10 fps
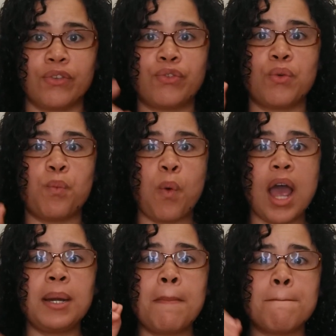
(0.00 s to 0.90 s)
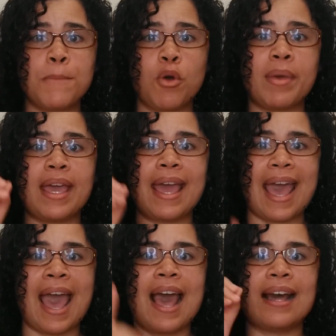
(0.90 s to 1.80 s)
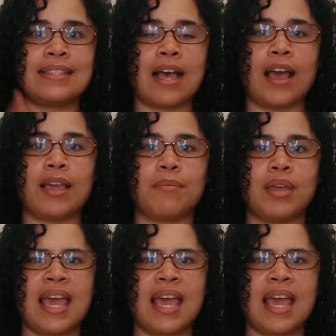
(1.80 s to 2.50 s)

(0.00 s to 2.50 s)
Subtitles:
through one moment at a time.